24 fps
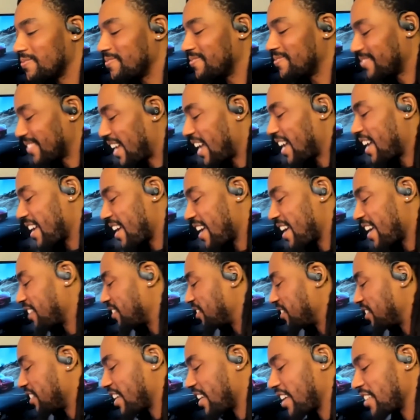I
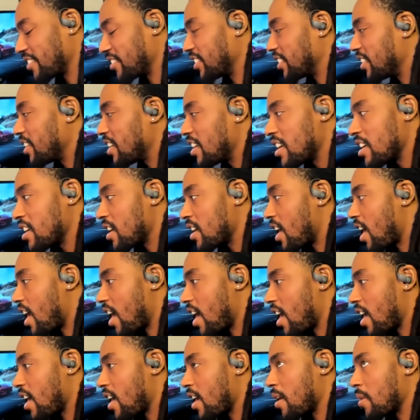agree. I agree.
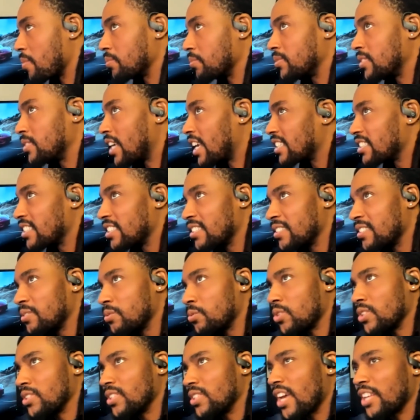Tesla,
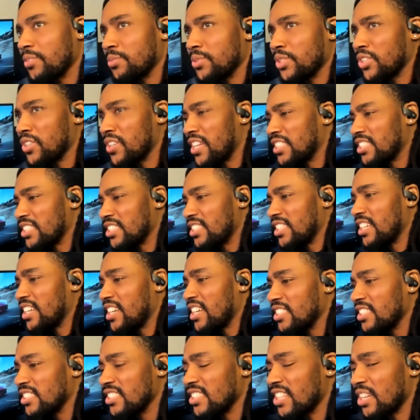what has been collecting
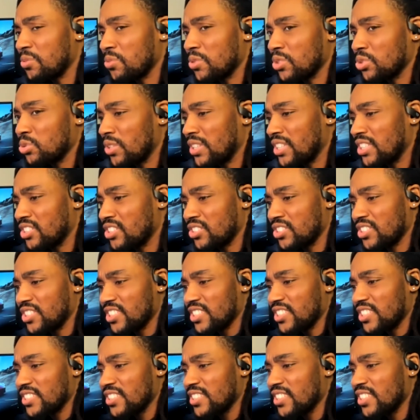data since like what
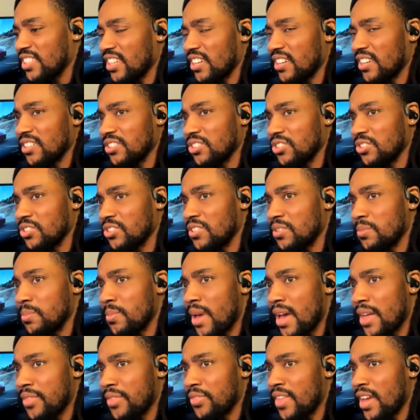2013? You did the
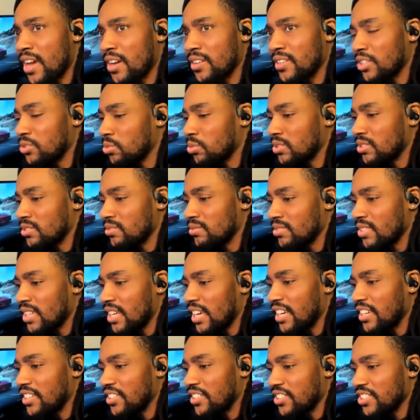math now. That's what
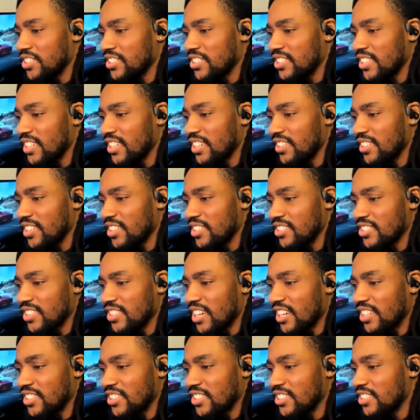8 years, 8 years,
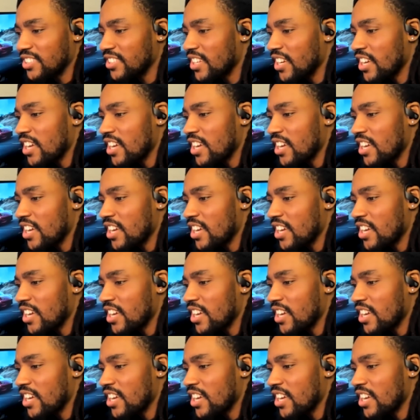9 years,